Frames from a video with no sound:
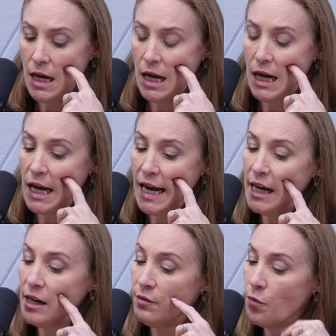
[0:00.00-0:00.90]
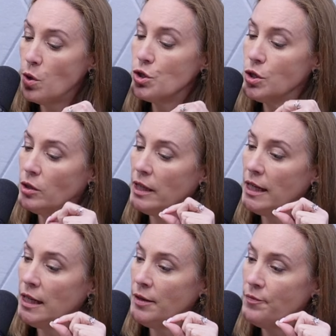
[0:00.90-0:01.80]
Uh, and
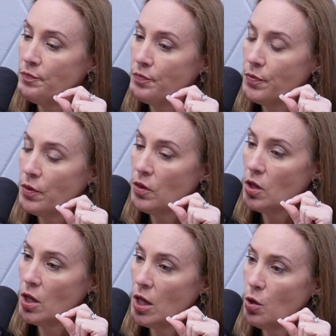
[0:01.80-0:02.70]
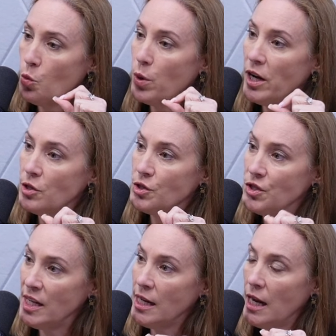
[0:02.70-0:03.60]
unfortunately, we're
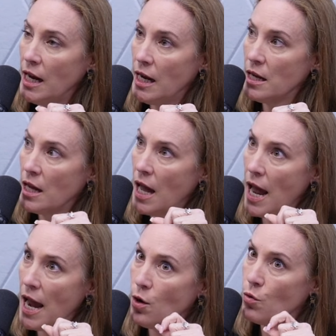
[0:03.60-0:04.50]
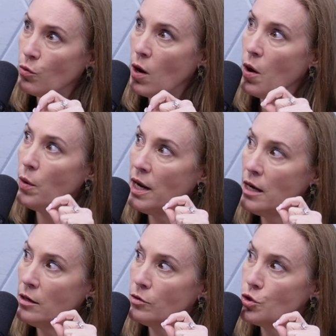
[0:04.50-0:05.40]
seeing a
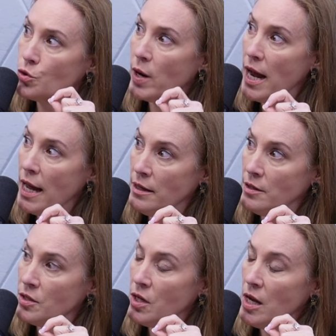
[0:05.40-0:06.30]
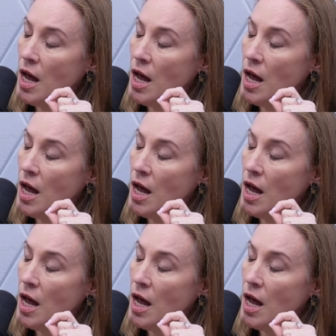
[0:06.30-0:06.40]
growing trend